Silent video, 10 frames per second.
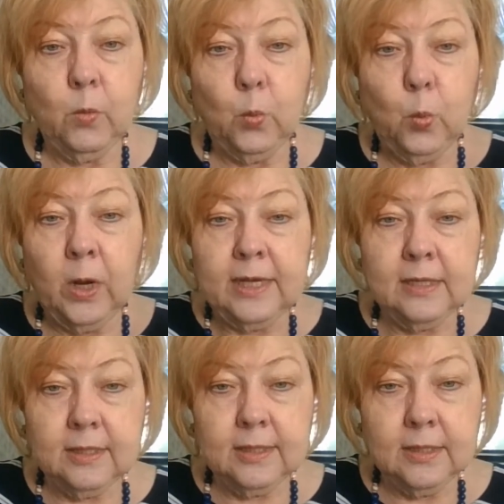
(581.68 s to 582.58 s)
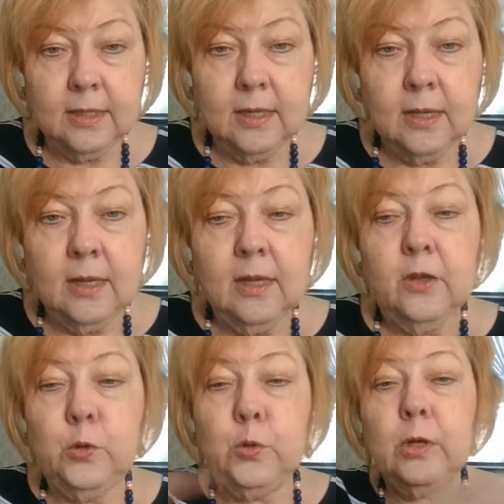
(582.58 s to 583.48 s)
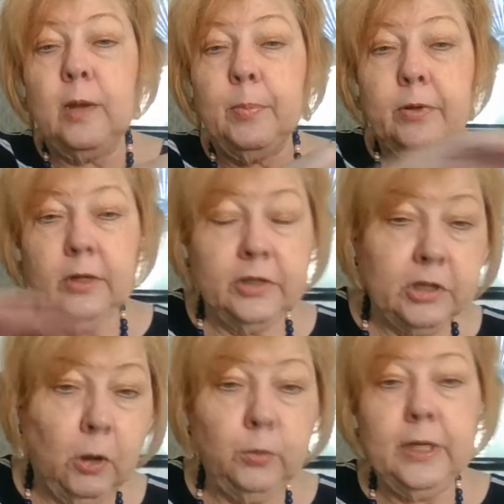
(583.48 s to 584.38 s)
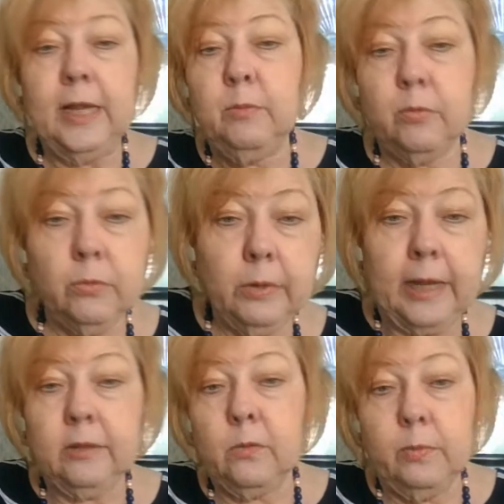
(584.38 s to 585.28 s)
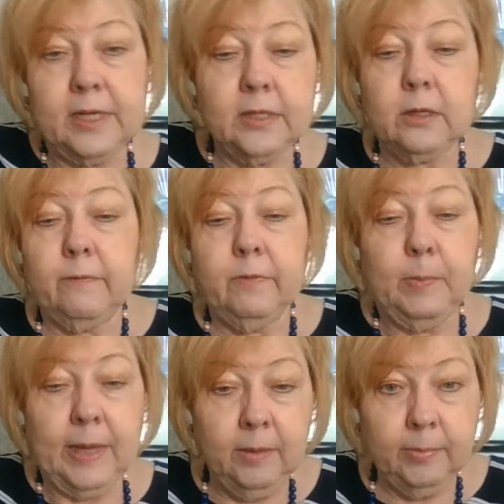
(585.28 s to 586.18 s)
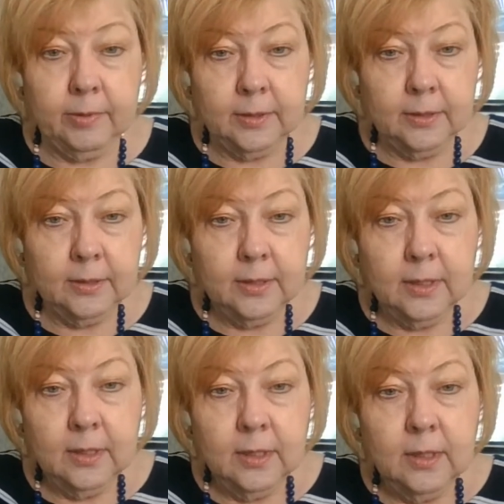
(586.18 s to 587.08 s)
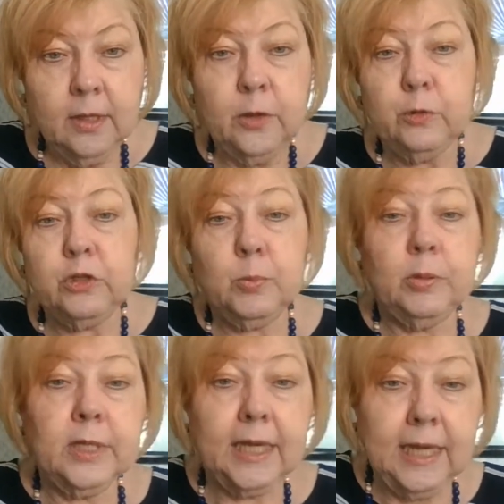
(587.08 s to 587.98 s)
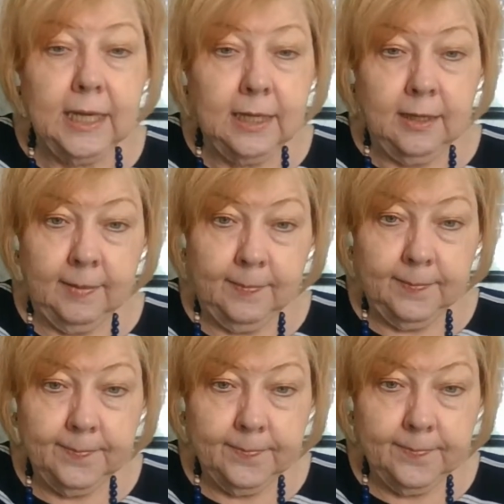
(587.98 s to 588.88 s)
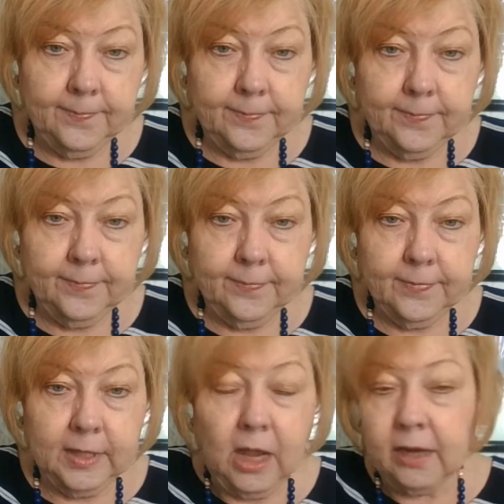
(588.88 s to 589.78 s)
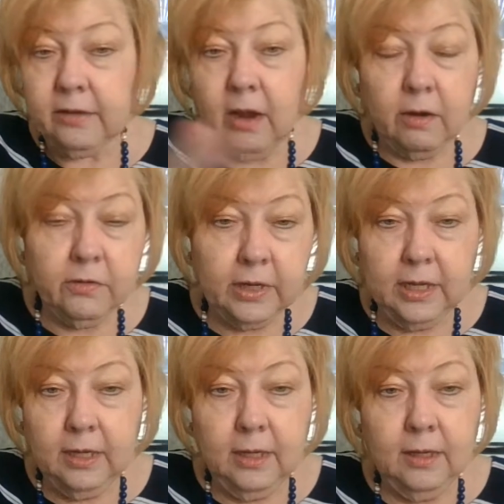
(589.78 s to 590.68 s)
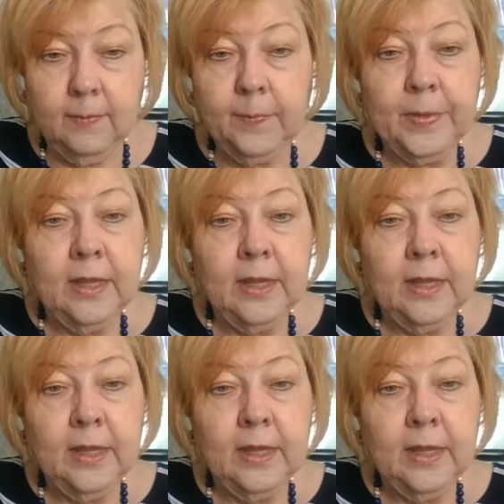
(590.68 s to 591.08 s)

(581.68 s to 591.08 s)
once, you do not put his whole name throughout the rest of the paper. You just put King, not Dr. King.